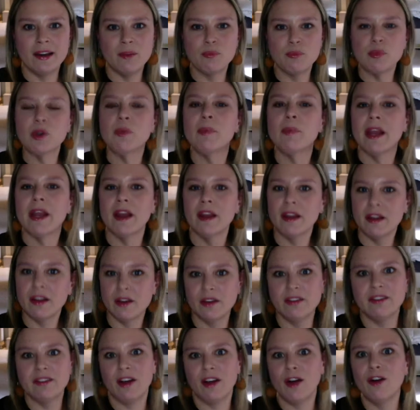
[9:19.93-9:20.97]
prepare
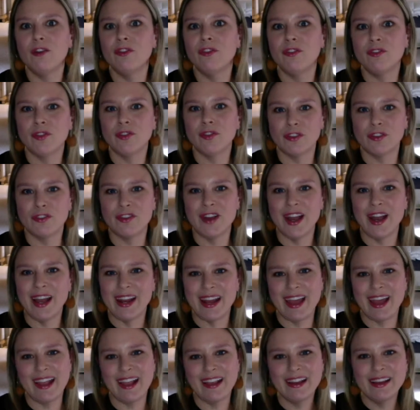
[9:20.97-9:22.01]
yourself for
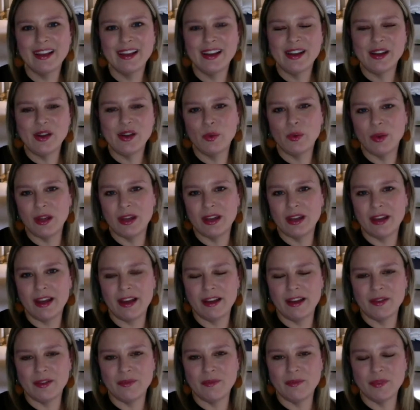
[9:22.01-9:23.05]
Friday when
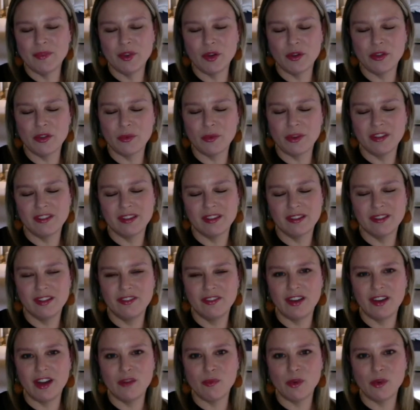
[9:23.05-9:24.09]
your
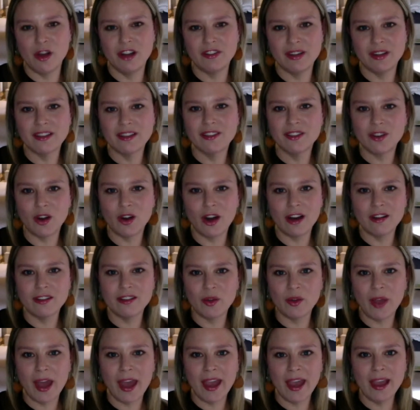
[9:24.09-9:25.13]
365 project starts,
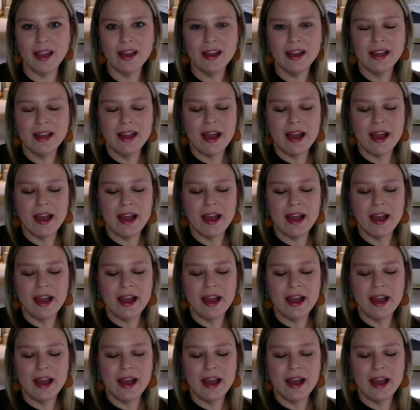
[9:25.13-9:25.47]
okay?